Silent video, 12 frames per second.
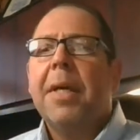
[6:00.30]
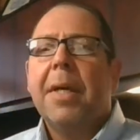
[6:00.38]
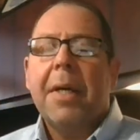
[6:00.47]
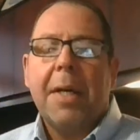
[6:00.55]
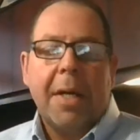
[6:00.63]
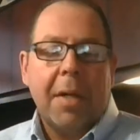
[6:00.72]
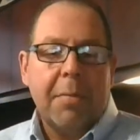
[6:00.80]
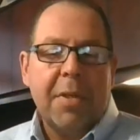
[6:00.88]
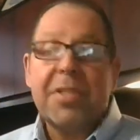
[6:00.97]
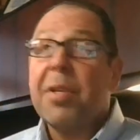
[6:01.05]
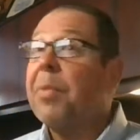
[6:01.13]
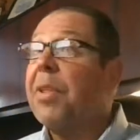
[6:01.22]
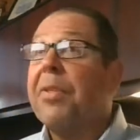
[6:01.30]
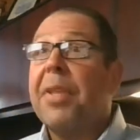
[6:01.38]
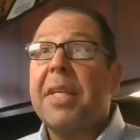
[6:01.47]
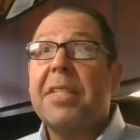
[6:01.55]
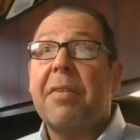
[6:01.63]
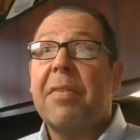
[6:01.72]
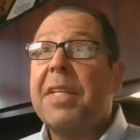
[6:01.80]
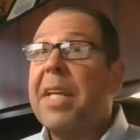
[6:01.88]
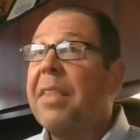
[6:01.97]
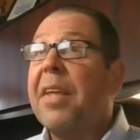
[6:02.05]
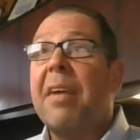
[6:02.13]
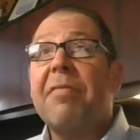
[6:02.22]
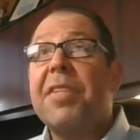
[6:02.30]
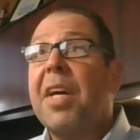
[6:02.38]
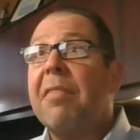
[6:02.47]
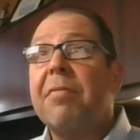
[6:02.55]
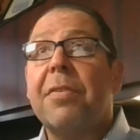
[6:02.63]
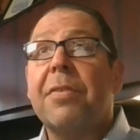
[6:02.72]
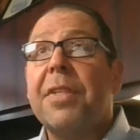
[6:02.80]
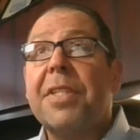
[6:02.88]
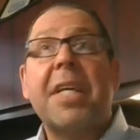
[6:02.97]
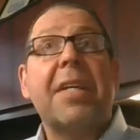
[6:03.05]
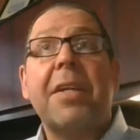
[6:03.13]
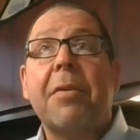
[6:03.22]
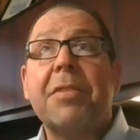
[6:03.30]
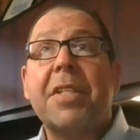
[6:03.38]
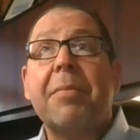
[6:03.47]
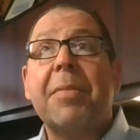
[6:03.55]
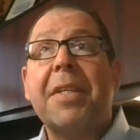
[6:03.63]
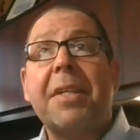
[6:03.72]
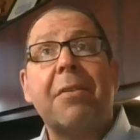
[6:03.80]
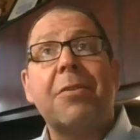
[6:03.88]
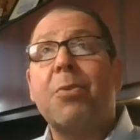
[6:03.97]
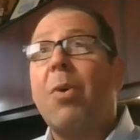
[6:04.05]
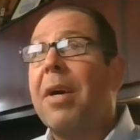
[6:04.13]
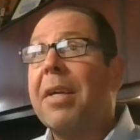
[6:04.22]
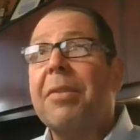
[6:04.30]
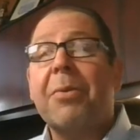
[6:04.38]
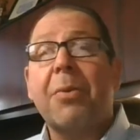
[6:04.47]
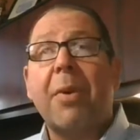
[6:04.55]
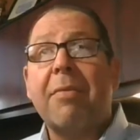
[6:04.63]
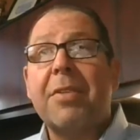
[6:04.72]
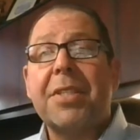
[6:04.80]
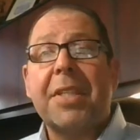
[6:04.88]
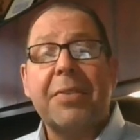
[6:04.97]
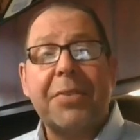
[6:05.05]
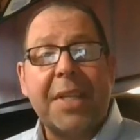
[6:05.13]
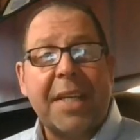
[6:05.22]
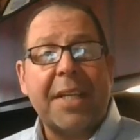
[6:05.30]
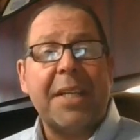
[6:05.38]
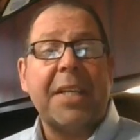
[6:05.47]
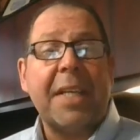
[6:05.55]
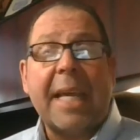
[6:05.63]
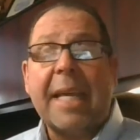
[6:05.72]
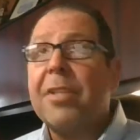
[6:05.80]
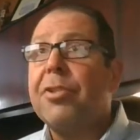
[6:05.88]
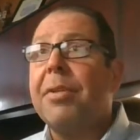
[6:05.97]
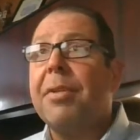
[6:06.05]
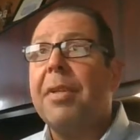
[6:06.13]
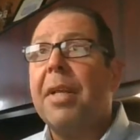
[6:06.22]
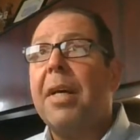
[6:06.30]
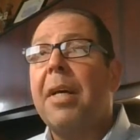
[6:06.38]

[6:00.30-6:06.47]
But some of the things every day that I've done the 10 years I've been here is walking through every single day and engaging